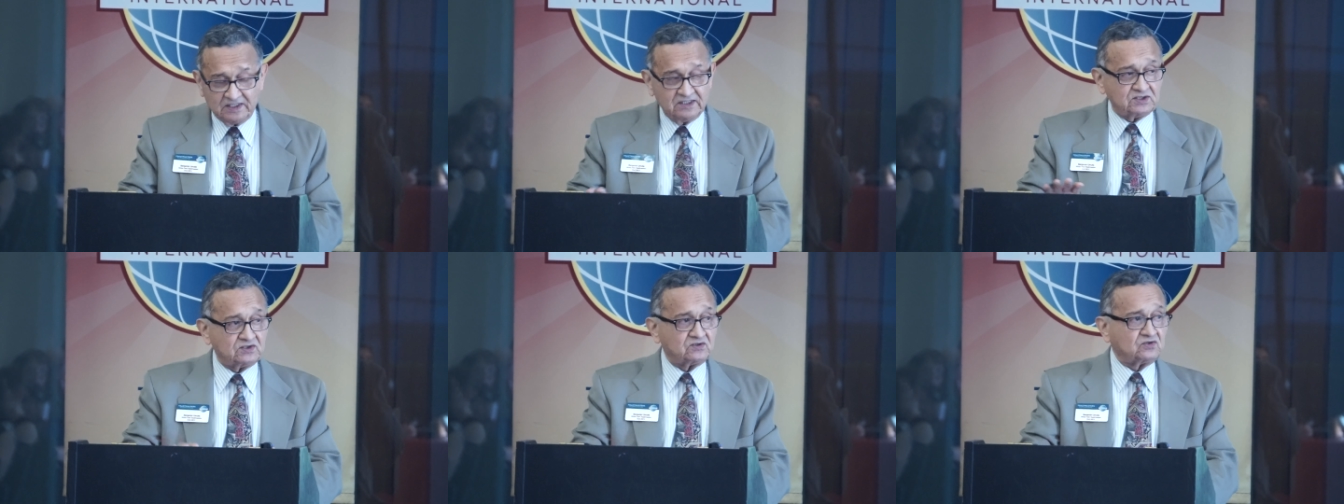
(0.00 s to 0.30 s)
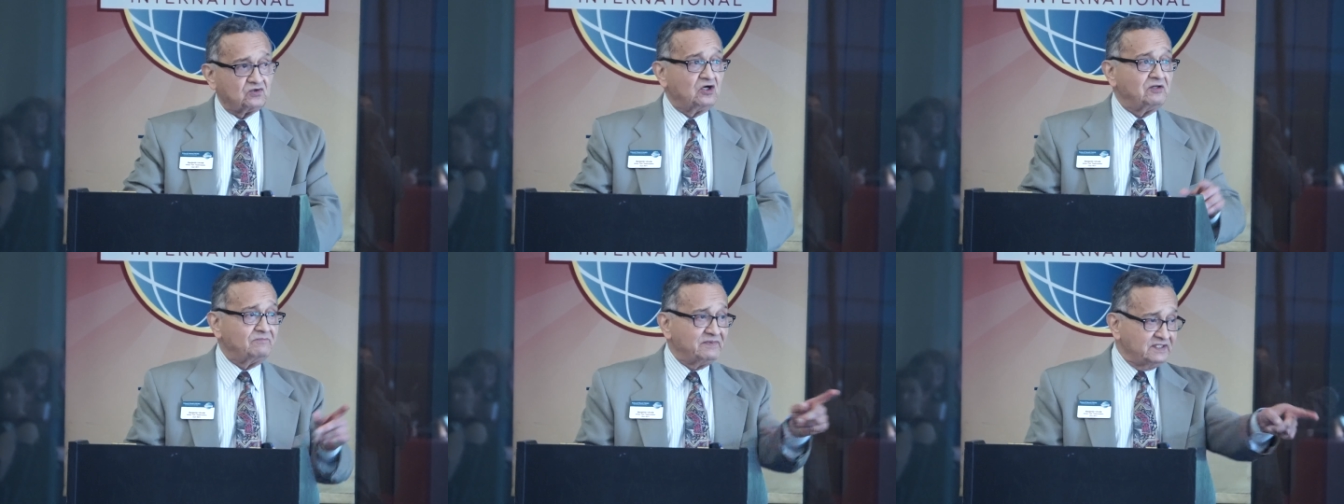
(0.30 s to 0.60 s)
So
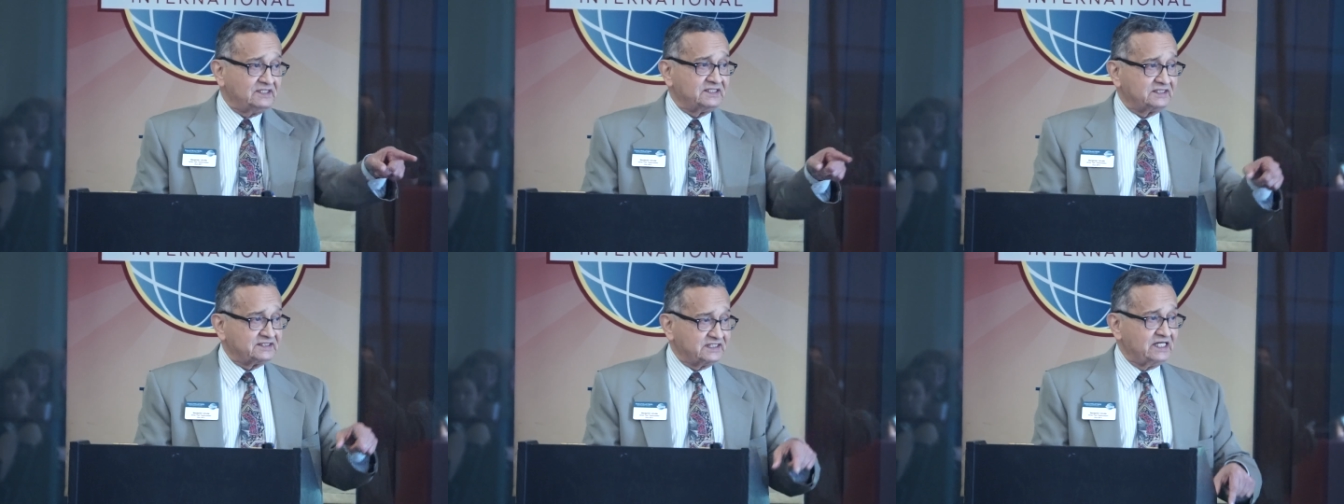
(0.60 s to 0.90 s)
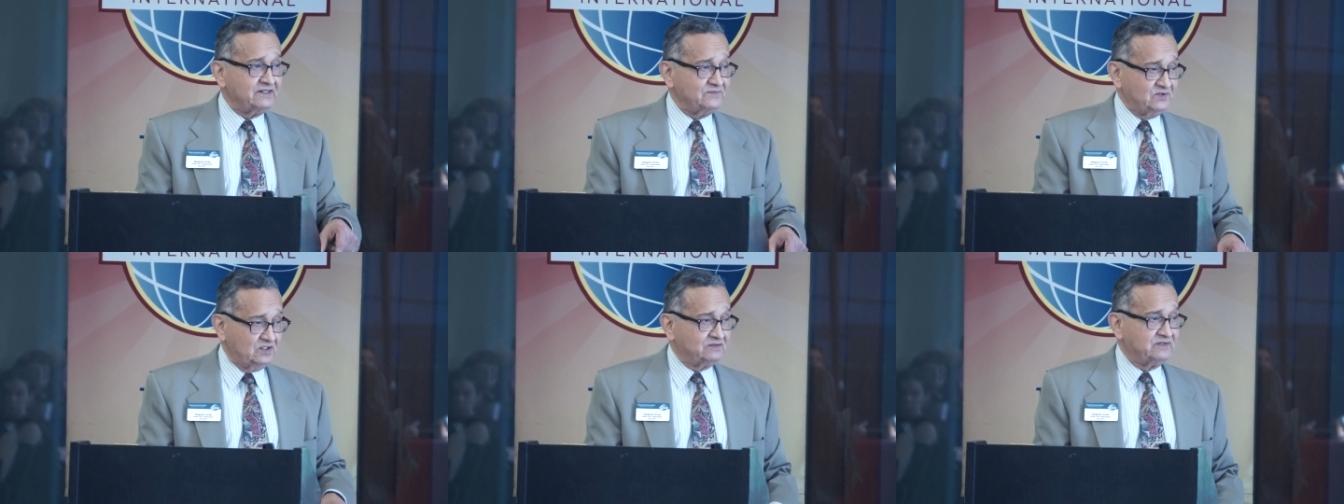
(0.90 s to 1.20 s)
call me this
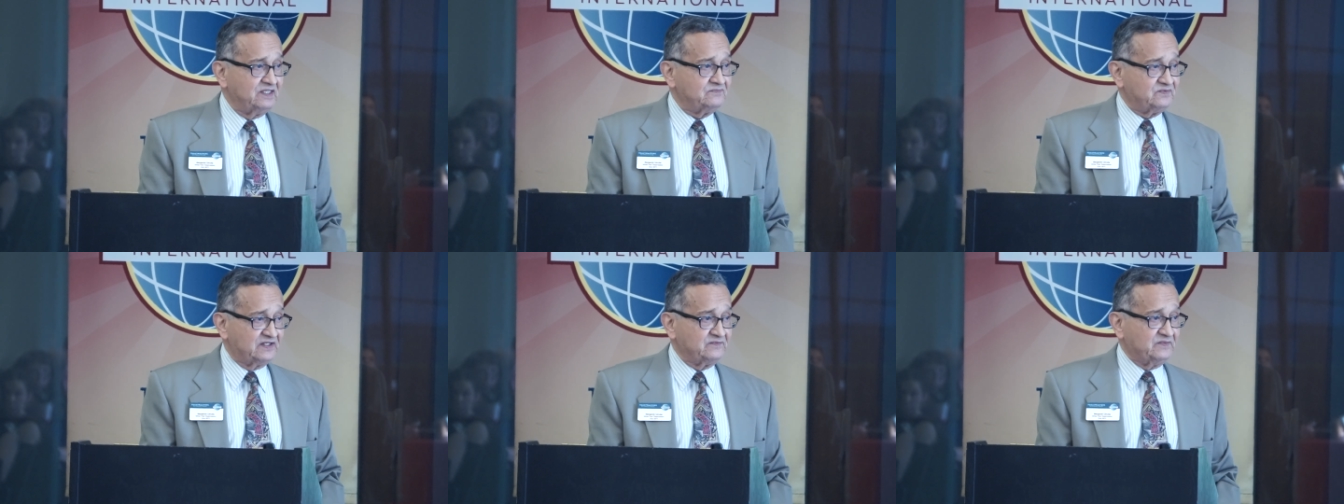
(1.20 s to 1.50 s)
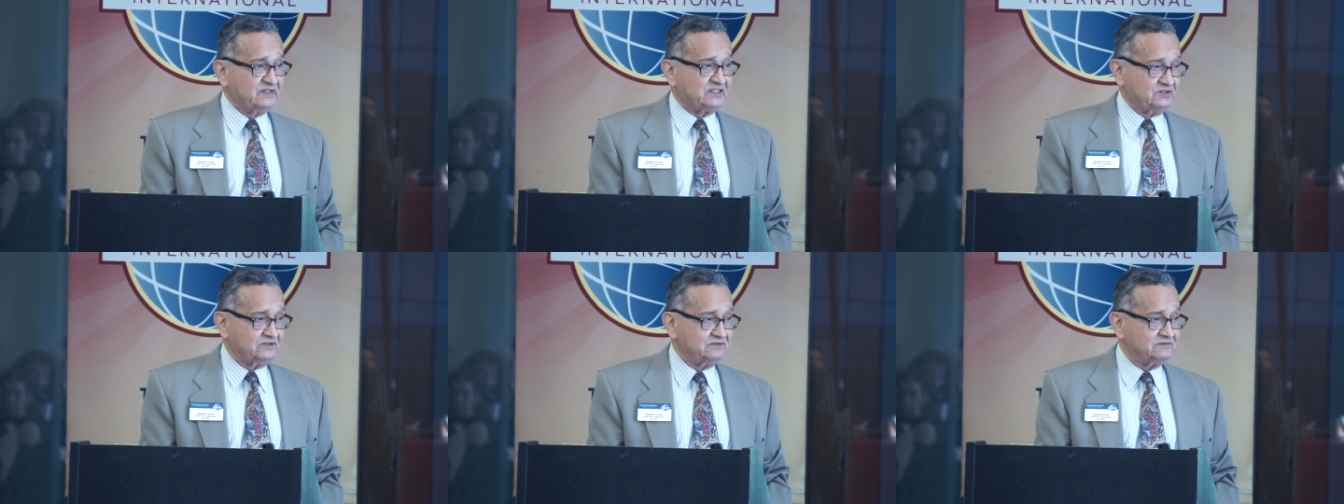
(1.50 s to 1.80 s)
time you have a
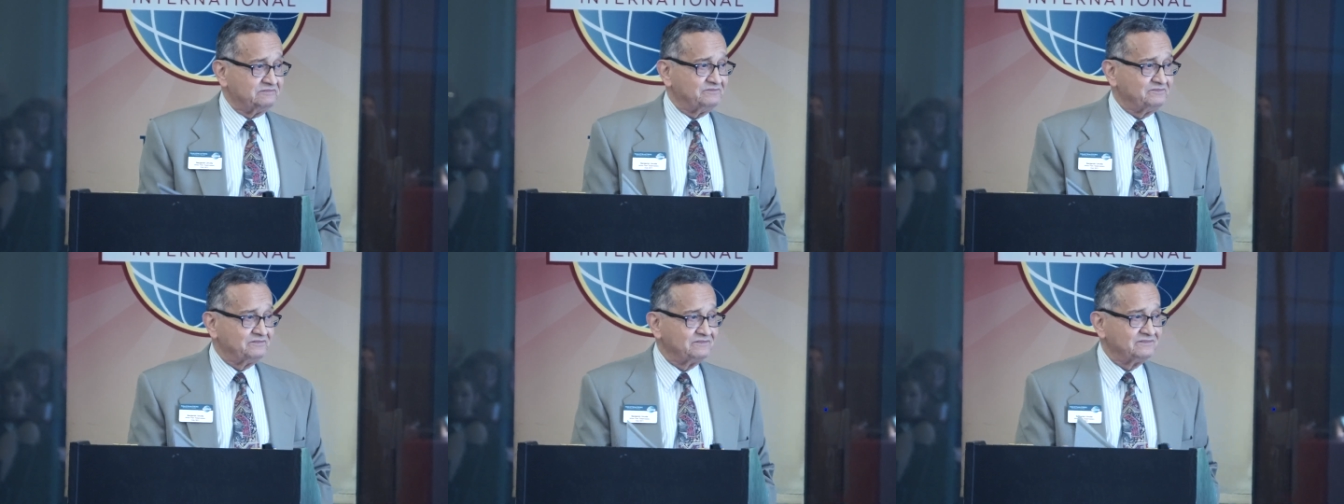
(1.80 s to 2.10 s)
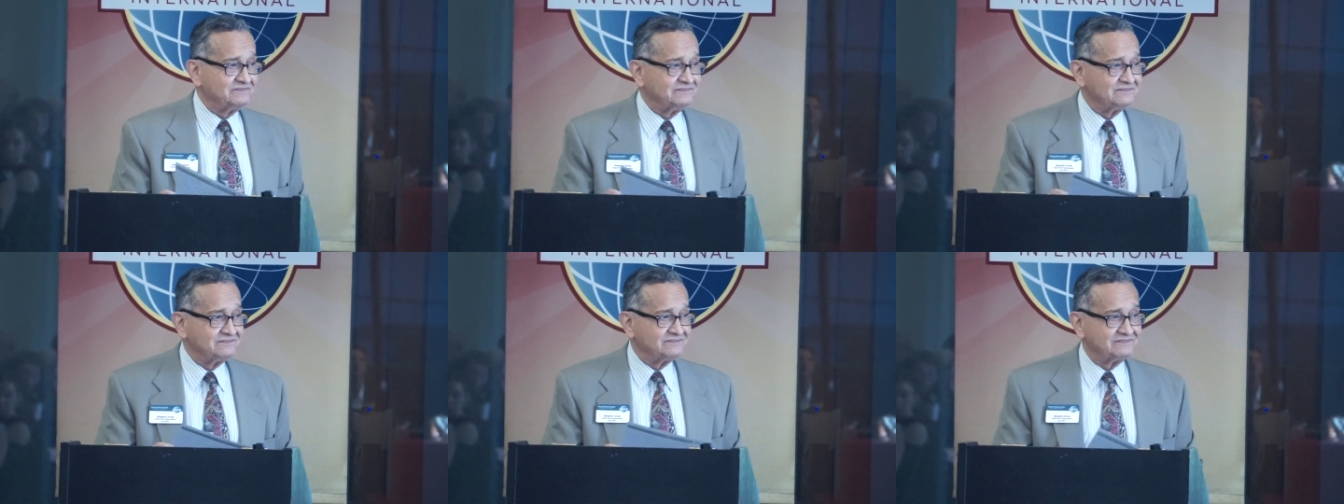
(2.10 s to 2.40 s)
barbecue.
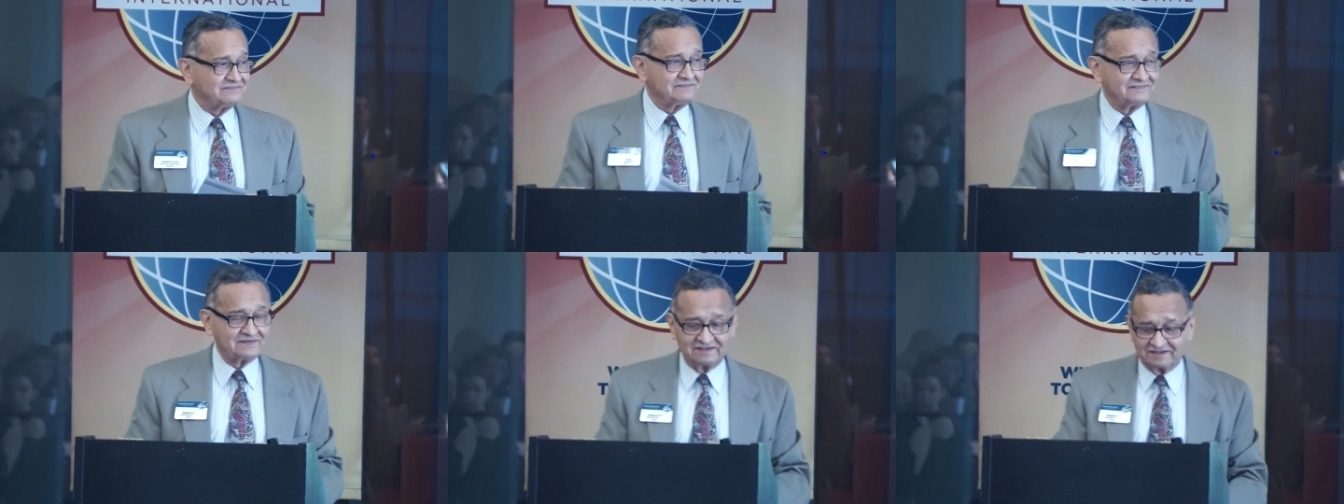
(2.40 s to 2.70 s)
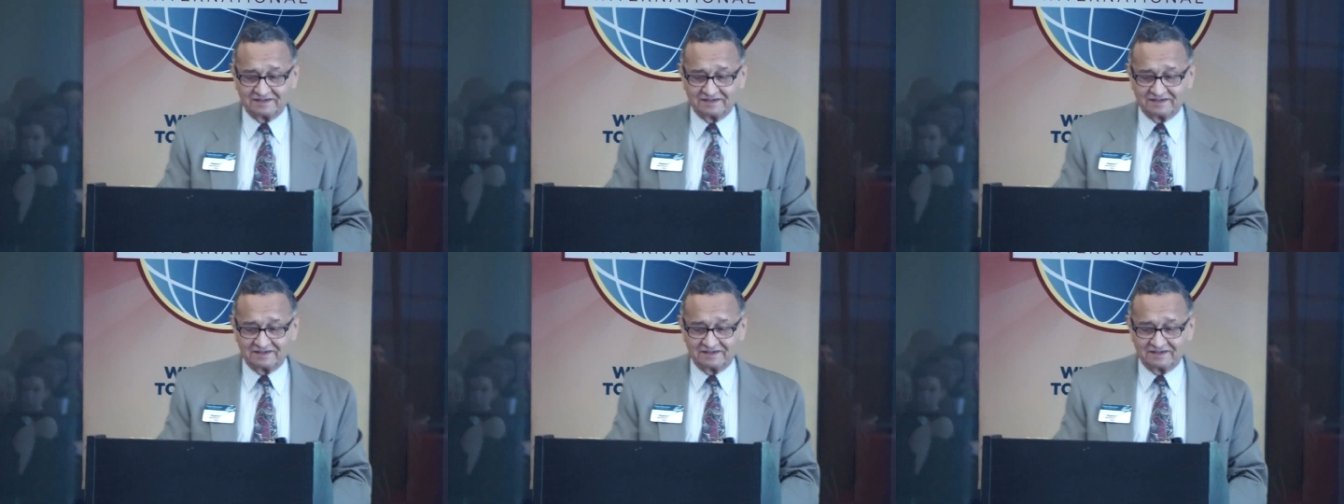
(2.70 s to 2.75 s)
Yes, sir.